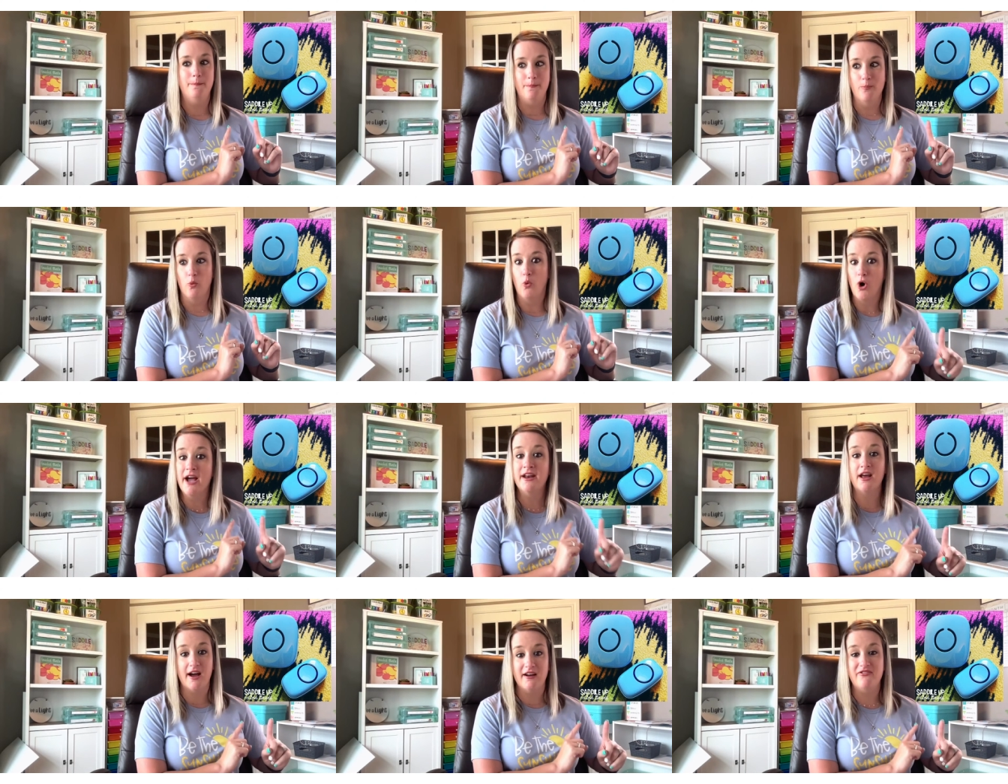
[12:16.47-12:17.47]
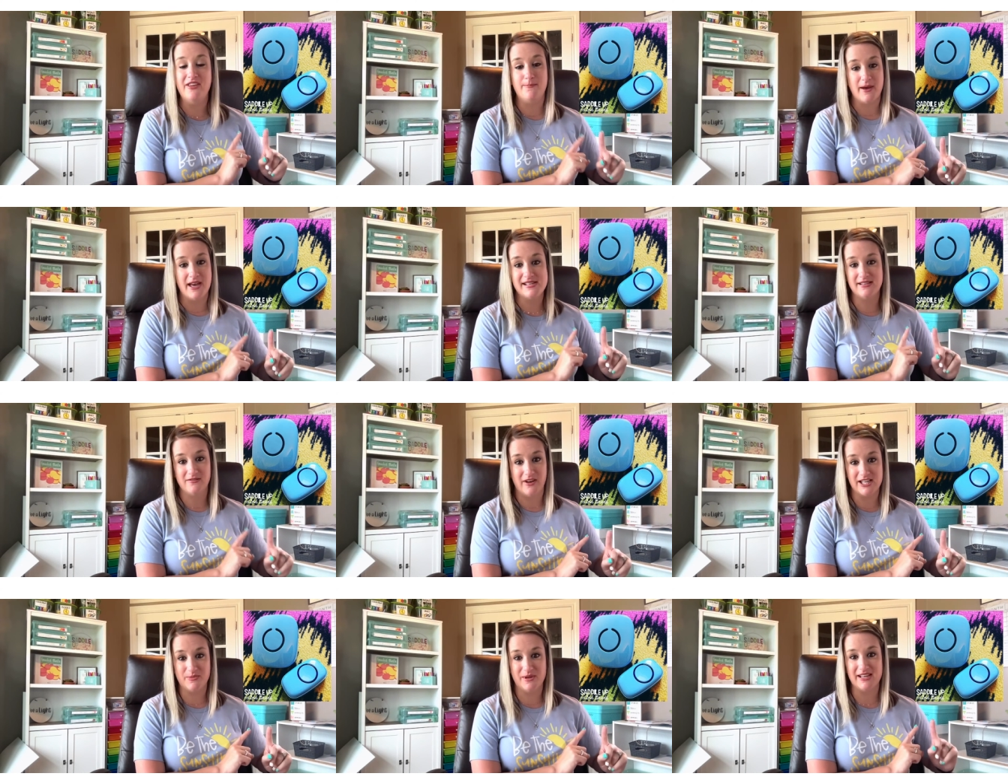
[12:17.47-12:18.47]
one of the best
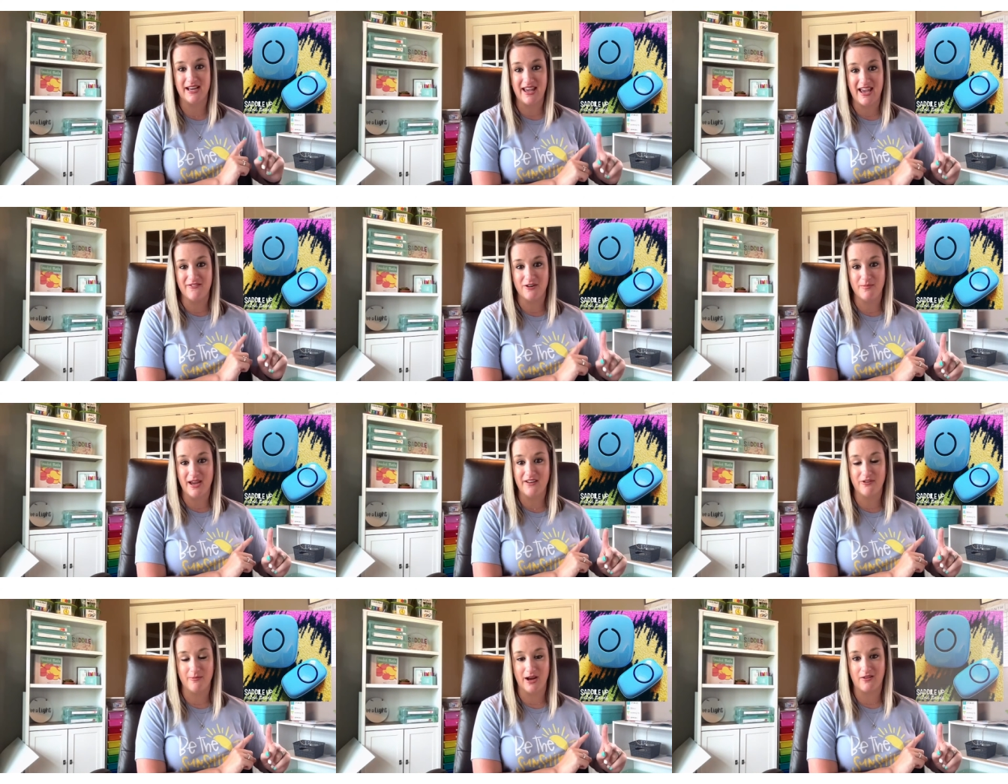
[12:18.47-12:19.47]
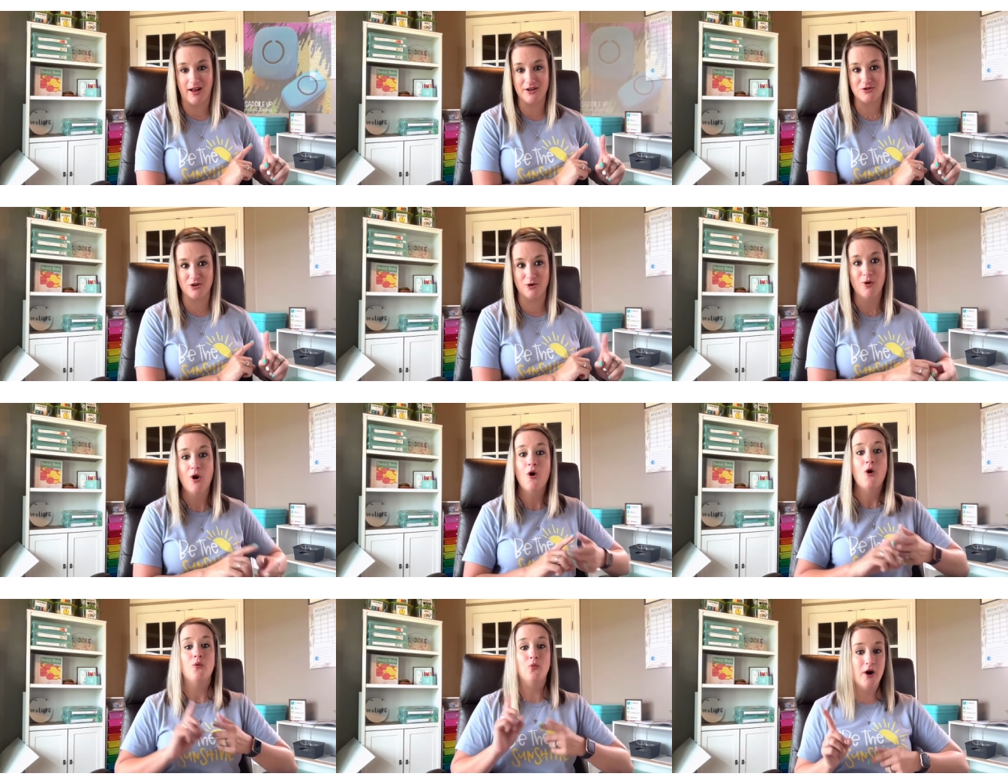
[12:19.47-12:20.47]
investments I ever made for my classroom.
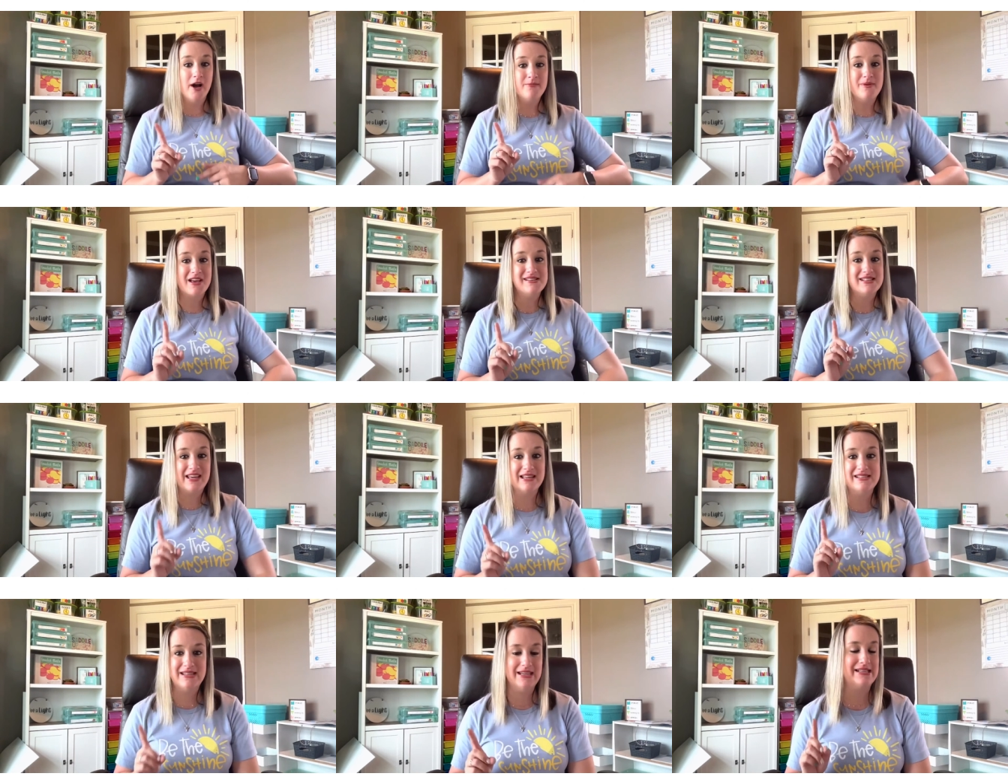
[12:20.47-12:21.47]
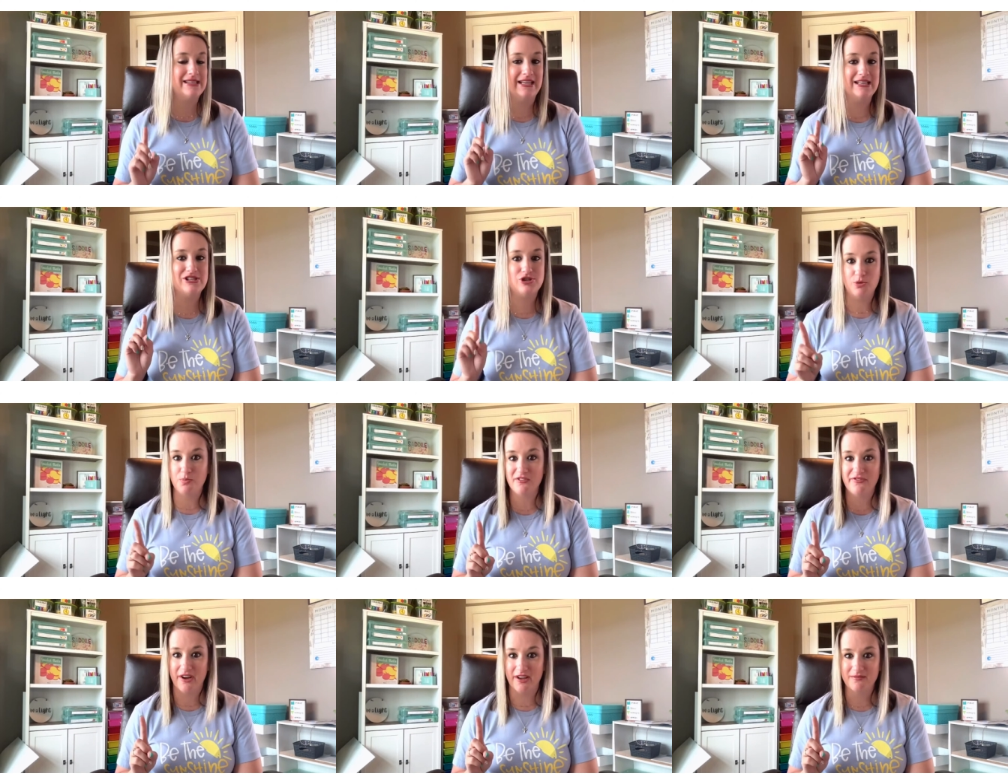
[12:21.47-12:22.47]
One, because kids think that it's super
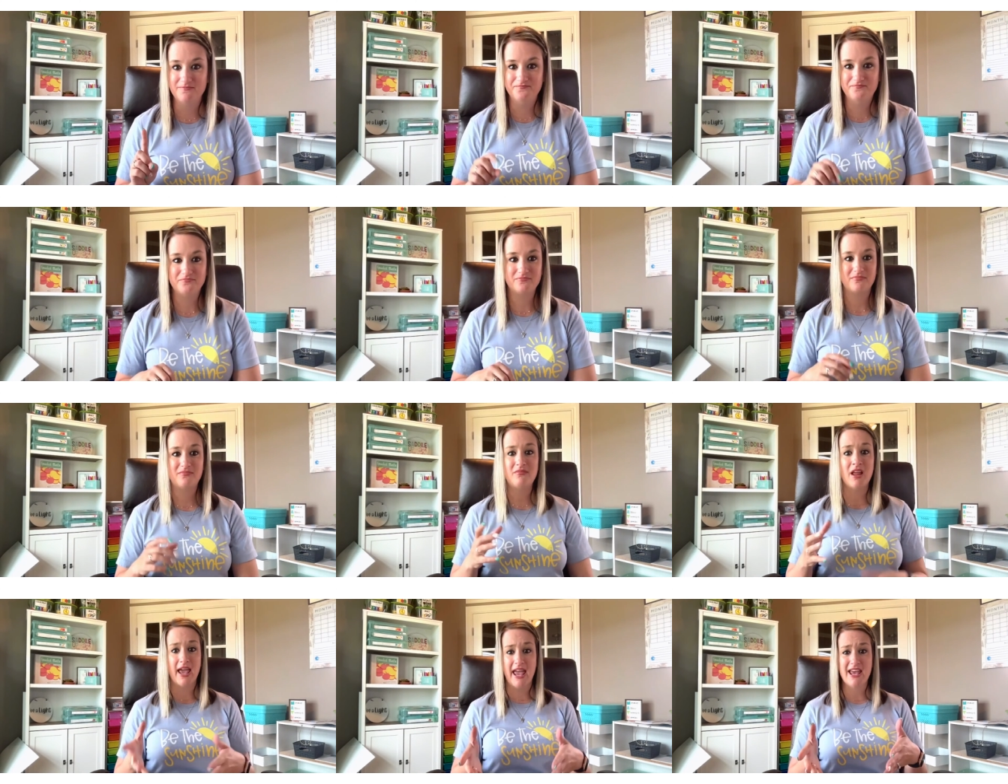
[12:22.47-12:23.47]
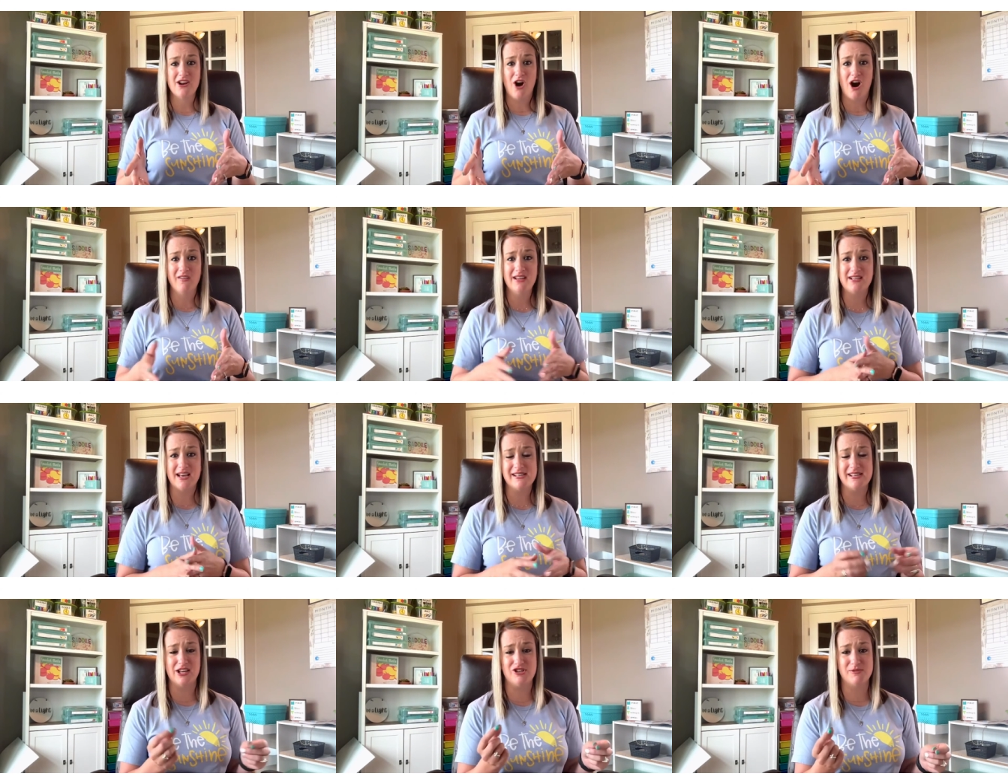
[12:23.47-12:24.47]
fun. And all it does is
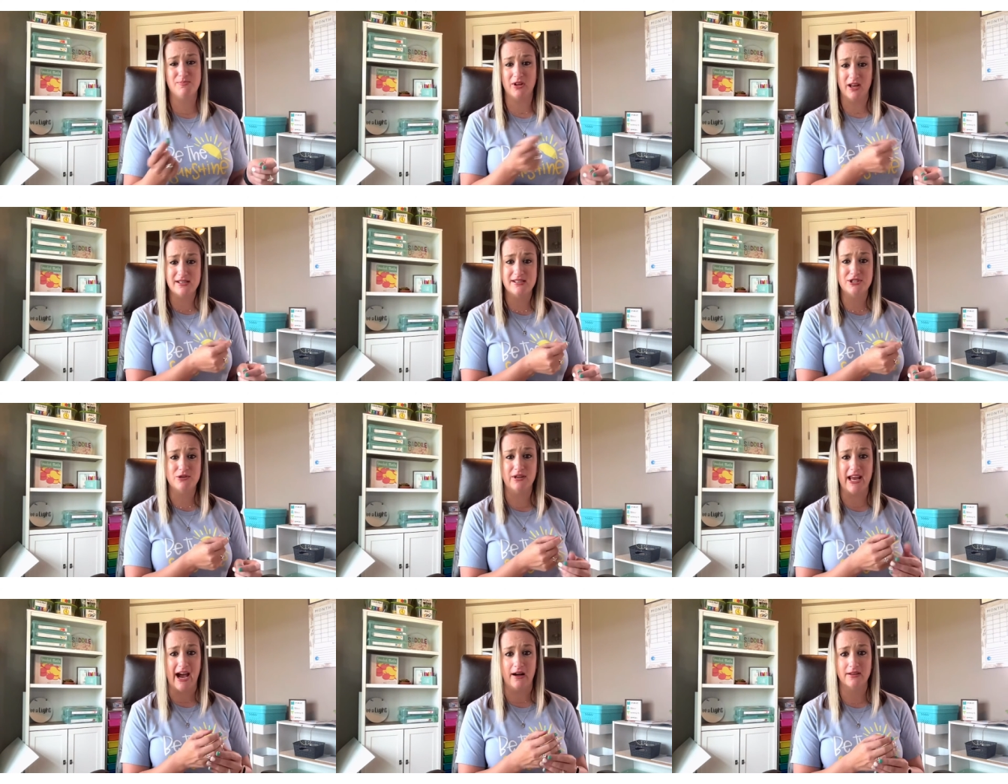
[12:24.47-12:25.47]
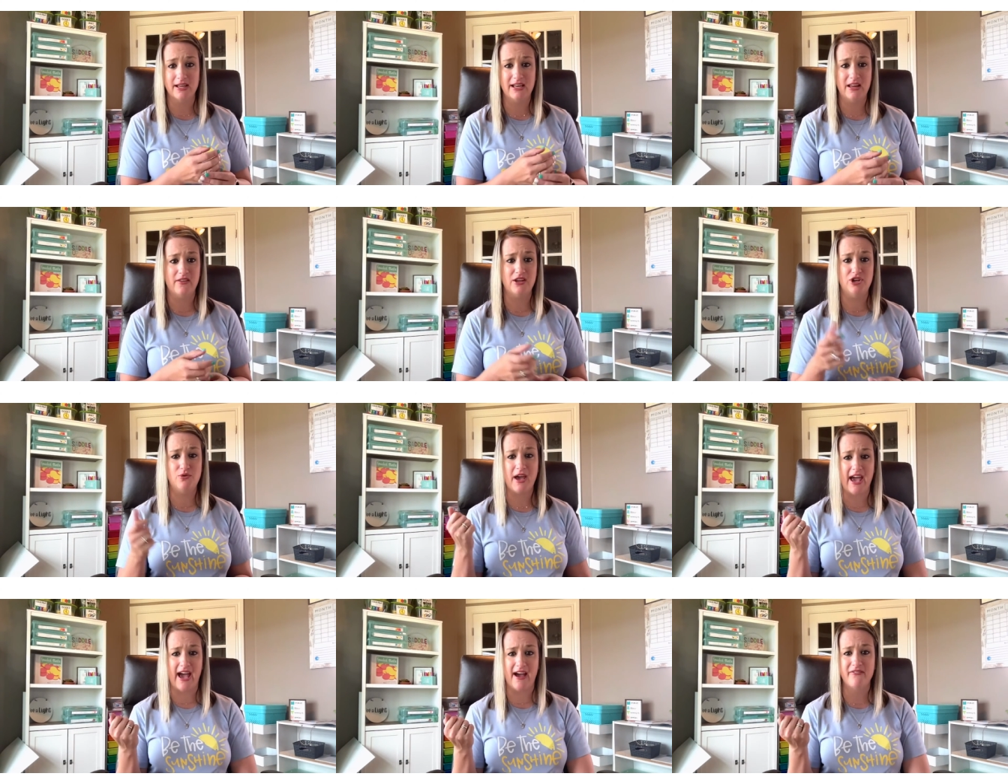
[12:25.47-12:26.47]
it just plugs into an outlet, and then you
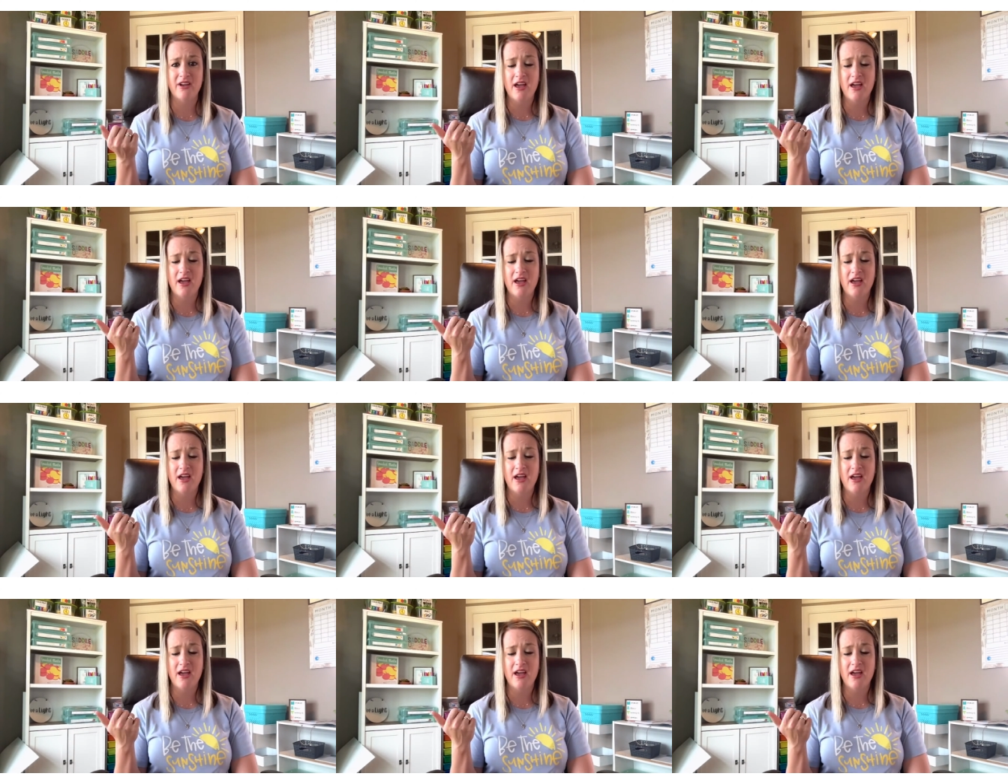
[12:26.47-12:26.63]
have